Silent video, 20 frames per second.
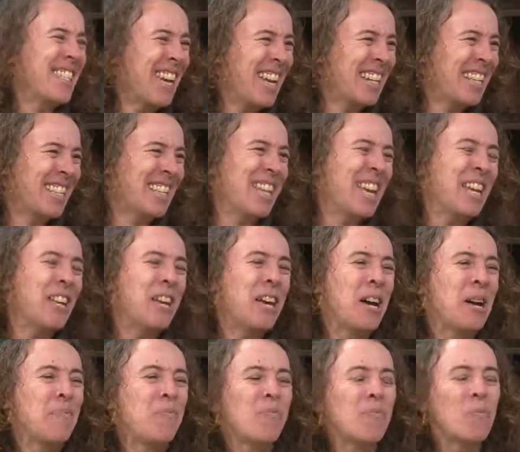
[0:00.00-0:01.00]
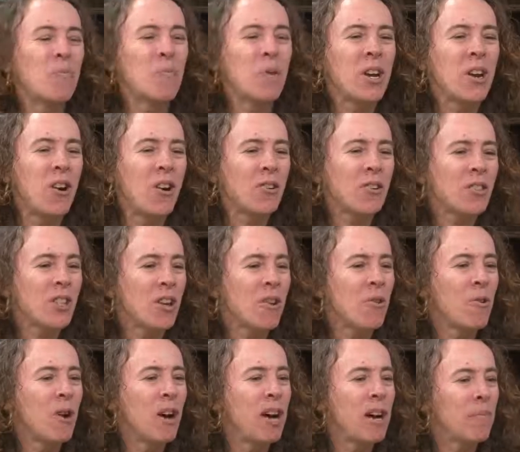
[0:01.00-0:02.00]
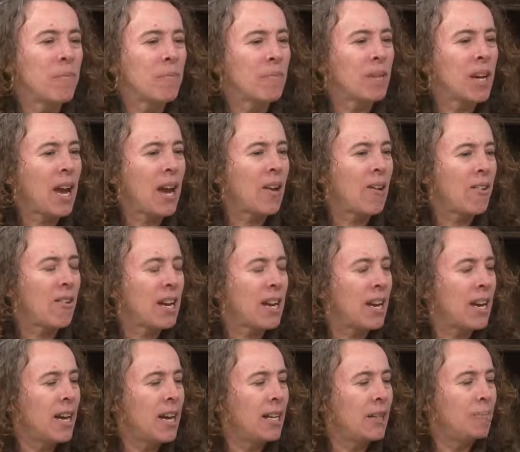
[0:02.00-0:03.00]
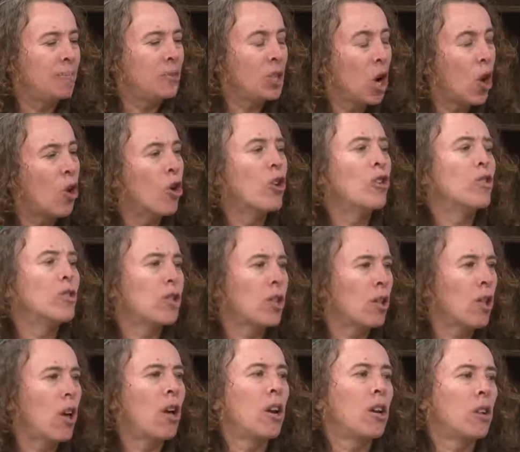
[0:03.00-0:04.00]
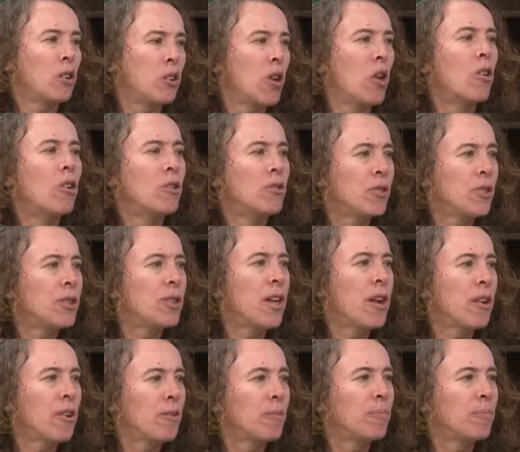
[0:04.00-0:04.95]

Yes, and we also carry yarns, a lot of yarns there.